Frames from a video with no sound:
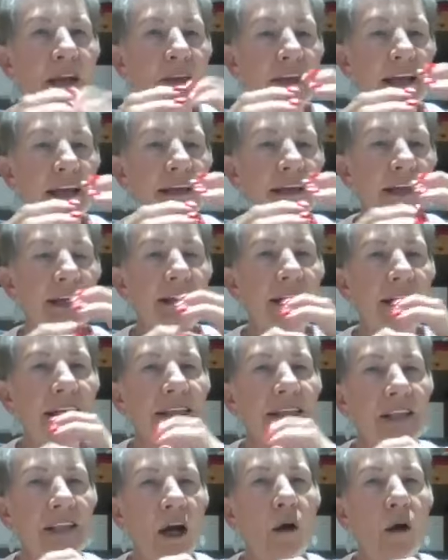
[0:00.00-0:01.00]
that it
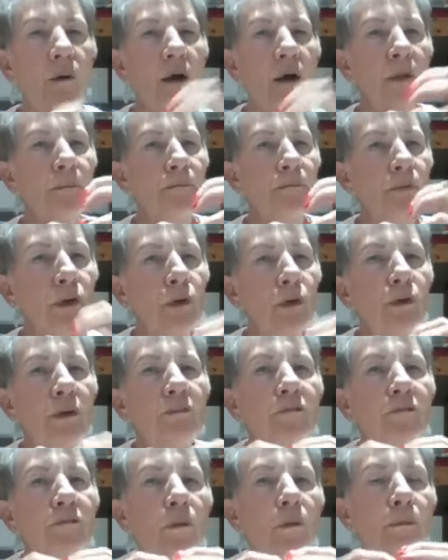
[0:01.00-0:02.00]
is now a
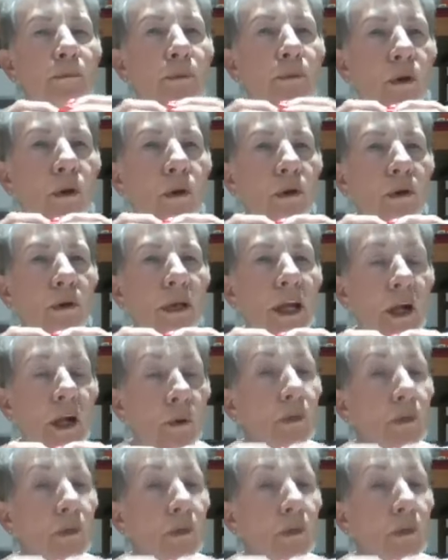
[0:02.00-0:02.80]
beautiful pearl,